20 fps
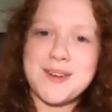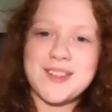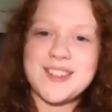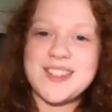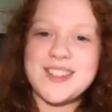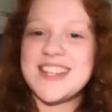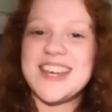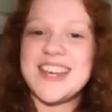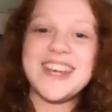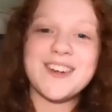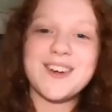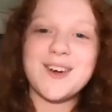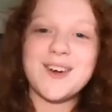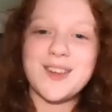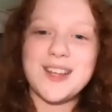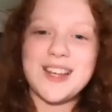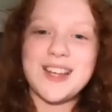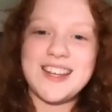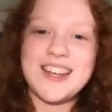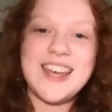to take it all
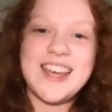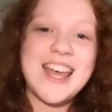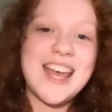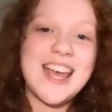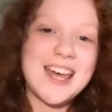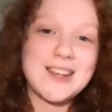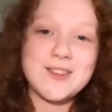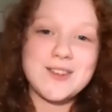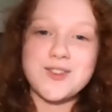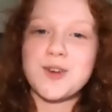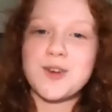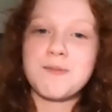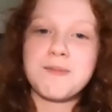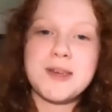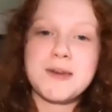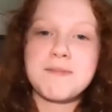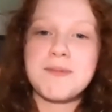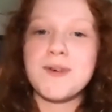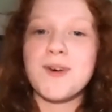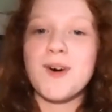in and to show
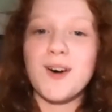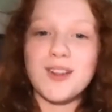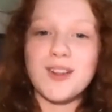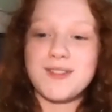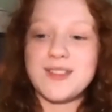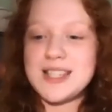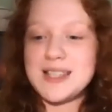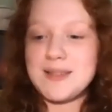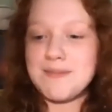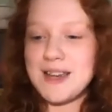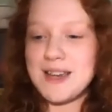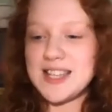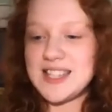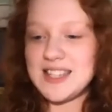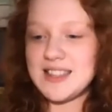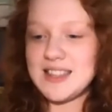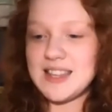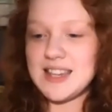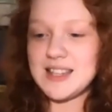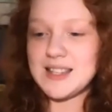people all of these amazing
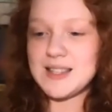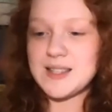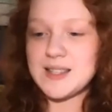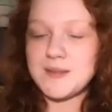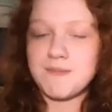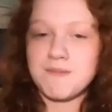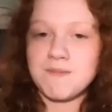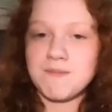things.